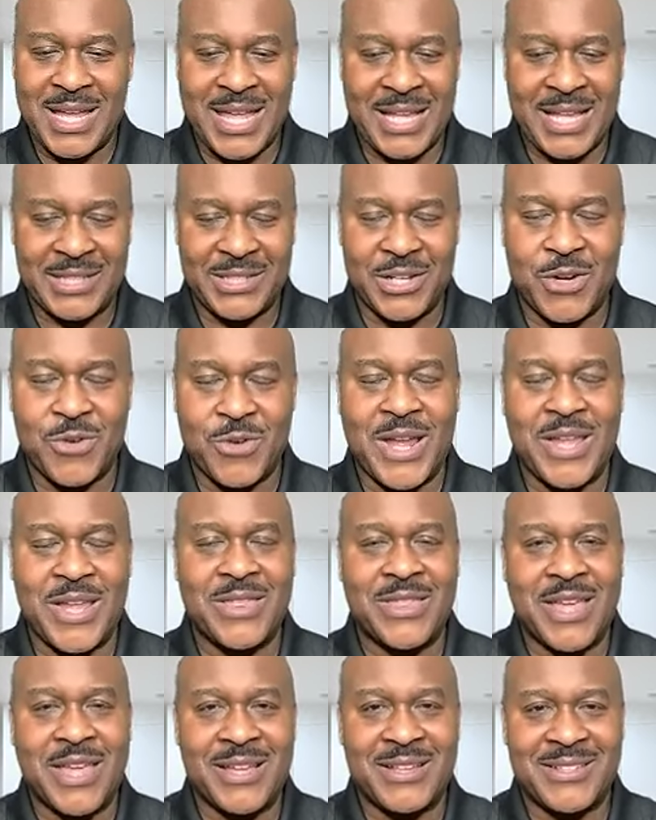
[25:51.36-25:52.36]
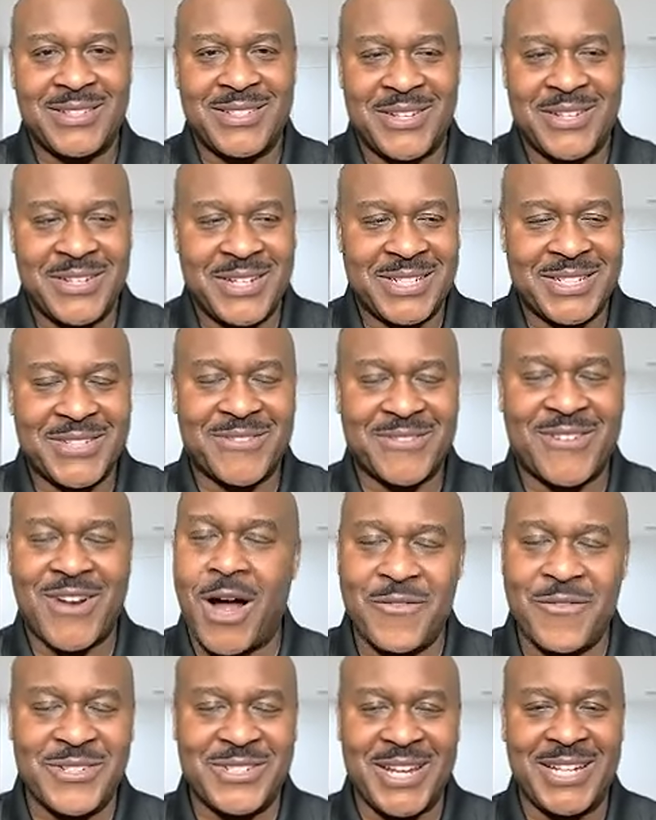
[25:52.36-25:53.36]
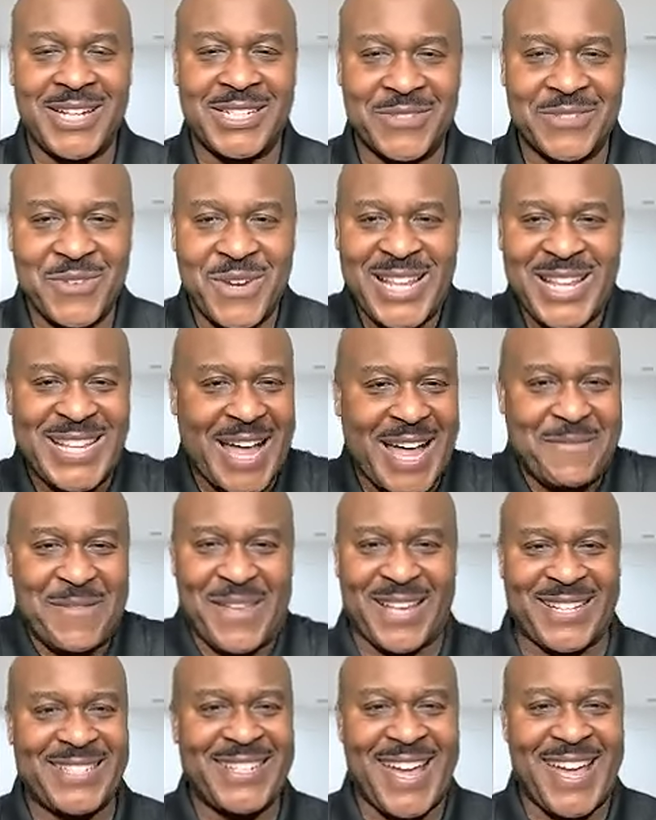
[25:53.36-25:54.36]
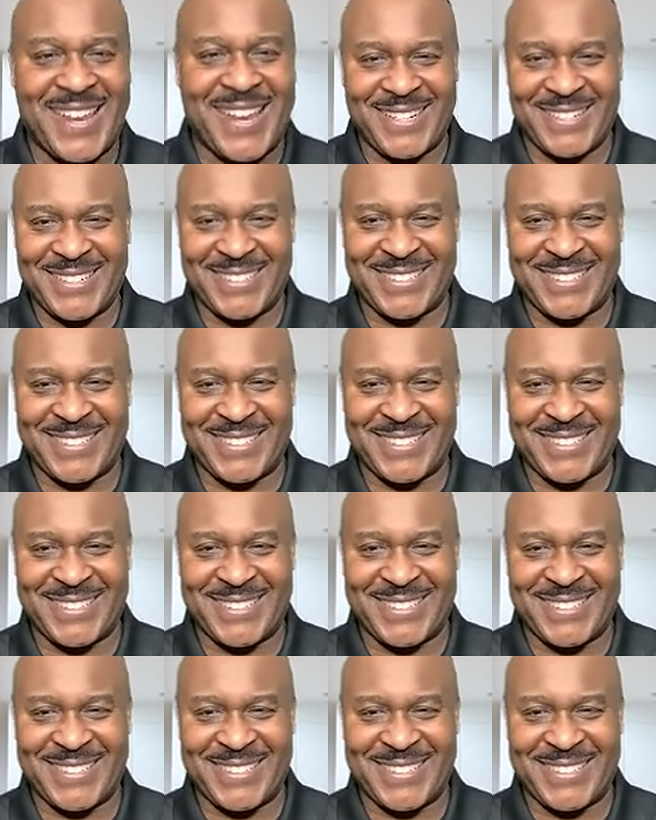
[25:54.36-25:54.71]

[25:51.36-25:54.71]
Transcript: it's a great thing. So this conversation really got me excited.